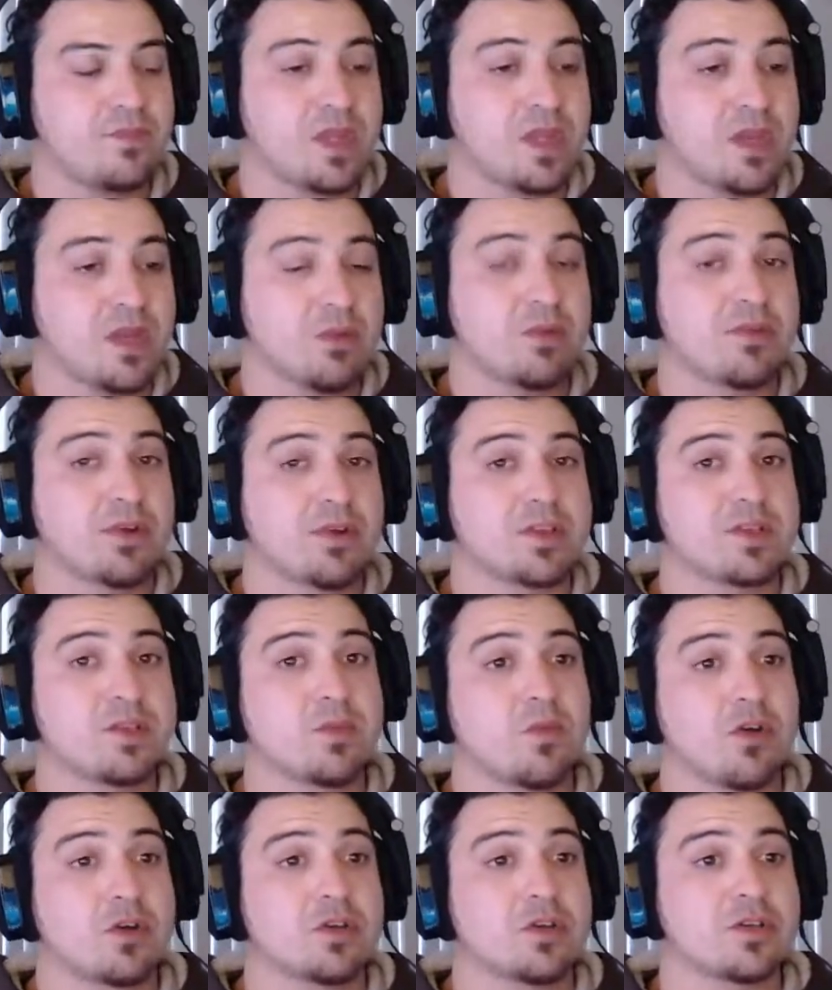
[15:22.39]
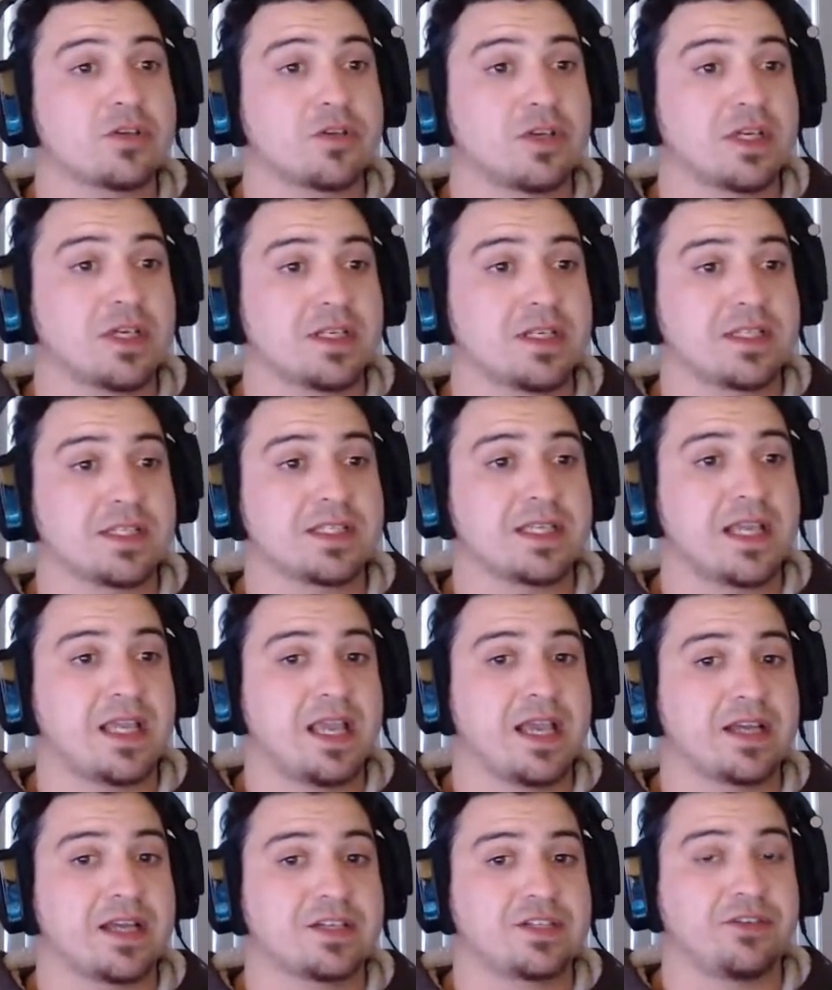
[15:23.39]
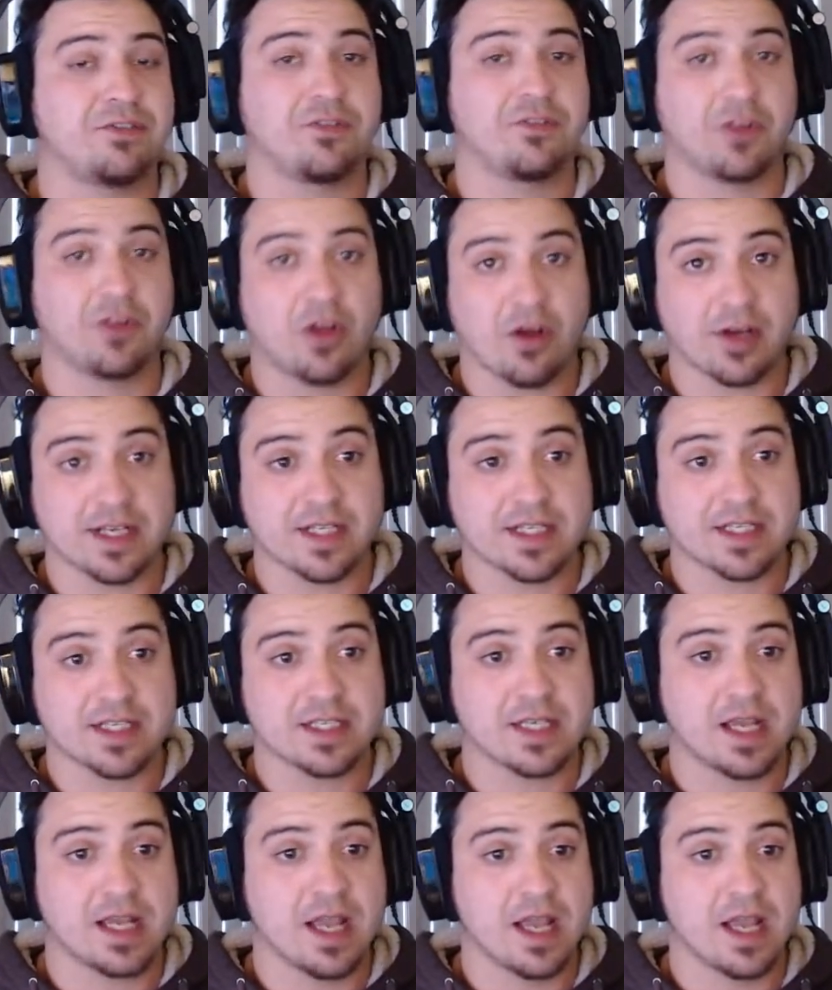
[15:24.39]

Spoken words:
Then we'll throw some rockets on it and see how she flies.